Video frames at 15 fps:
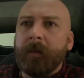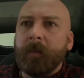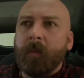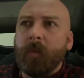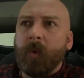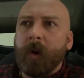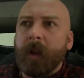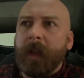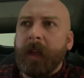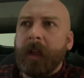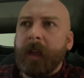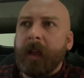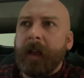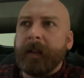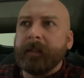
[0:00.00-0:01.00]

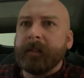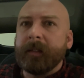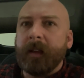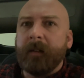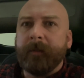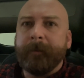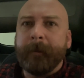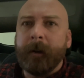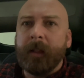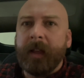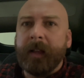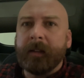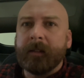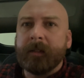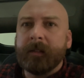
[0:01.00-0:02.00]
working as a
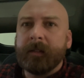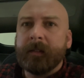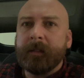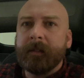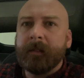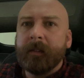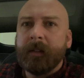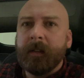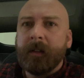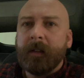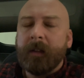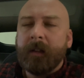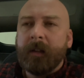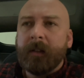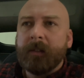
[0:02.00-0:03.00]
freelance
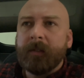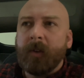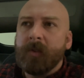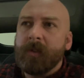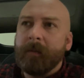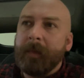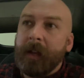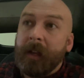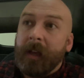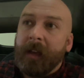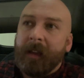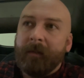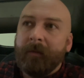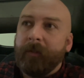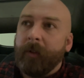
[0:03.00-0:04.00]
social media
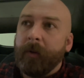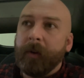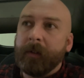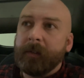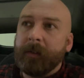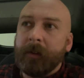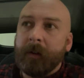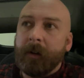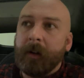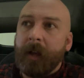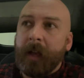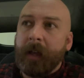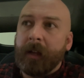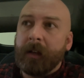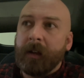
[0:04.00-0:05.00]
influencer
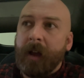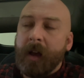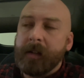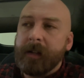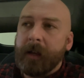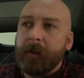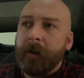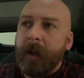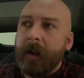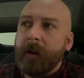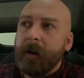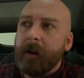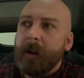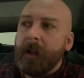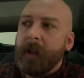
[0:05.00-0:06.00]
and content
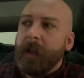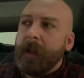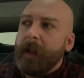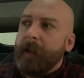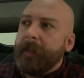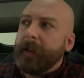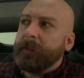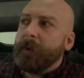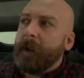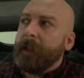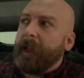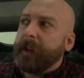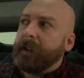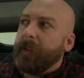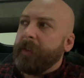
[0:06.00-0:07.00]
creator. That's what I'd
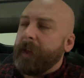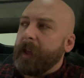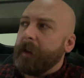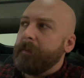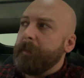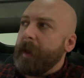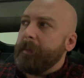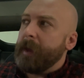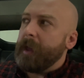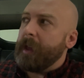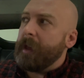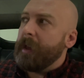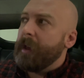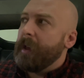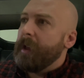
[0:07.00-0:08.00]
like to think.
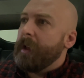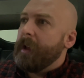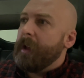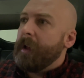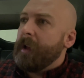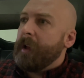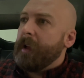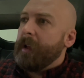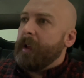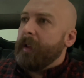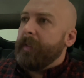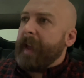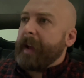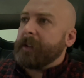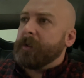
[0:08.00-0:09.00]
Maybe
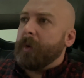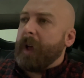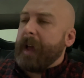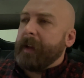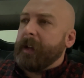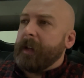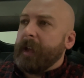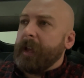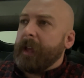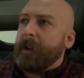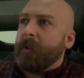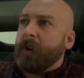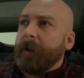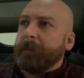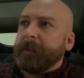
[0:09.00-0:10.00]
the actual editing
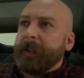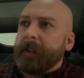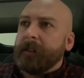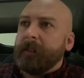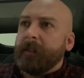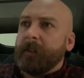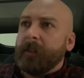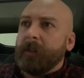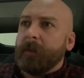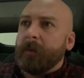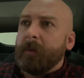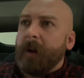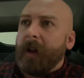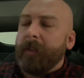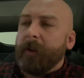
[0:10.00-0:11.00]
creeps
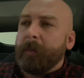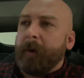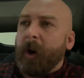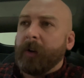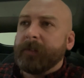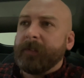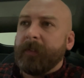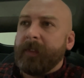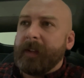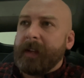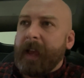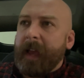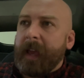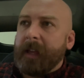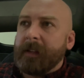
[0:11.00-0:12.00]
into other parts of the
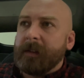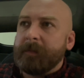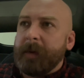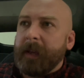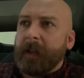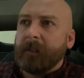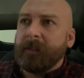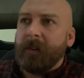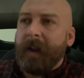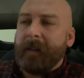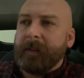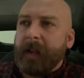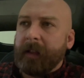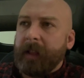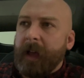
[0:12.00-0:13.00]
day just because you have
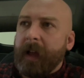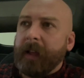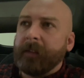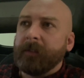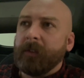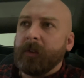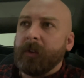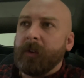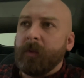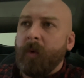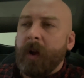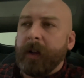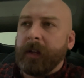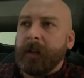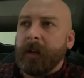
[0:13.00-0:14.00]
deadlines or you're
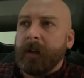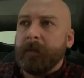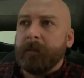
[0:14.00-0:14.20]
wanting to